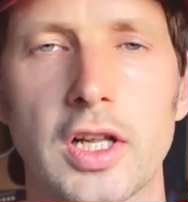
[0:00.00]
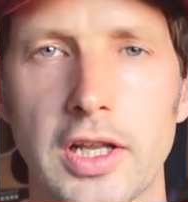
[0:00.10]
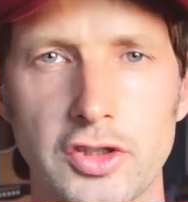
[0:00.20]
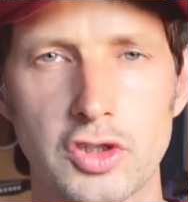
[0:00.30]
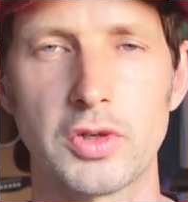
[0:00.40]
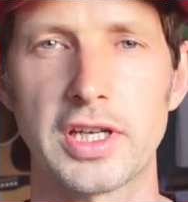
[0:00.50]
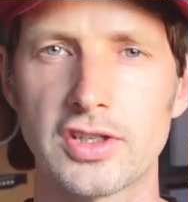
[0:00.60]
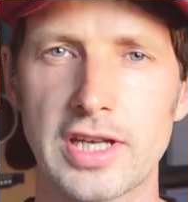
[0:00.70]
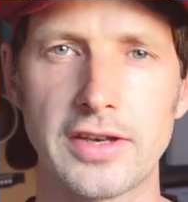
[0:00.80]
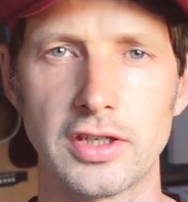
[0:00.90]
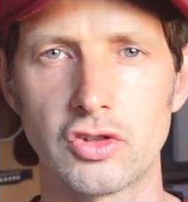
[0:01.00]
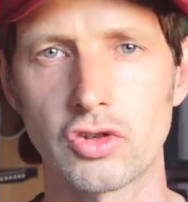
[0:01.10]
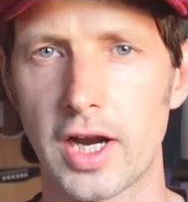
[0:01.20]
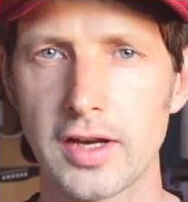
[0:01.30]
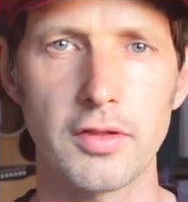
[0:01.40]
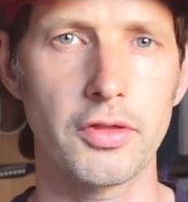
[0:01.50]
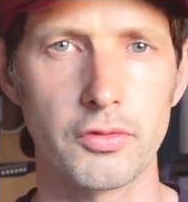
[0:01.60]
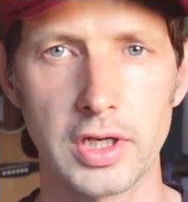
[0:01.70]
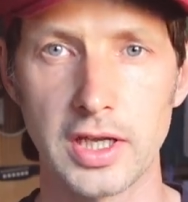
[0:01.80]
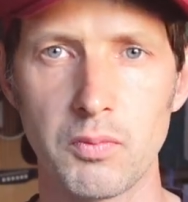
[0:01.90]
Let's do an extended train,
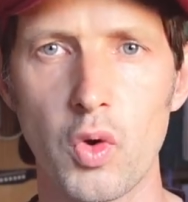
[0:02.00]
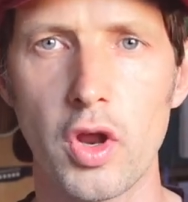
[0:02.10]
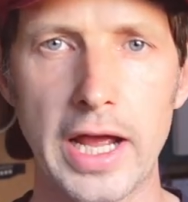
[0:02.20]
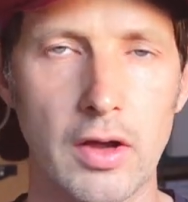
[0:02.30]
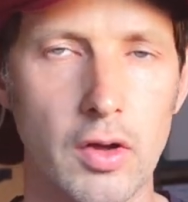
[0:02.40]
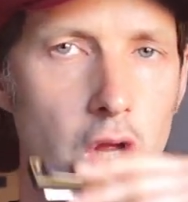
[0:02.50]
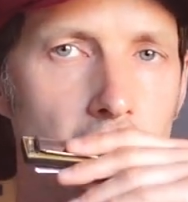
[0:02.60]
three in, one out.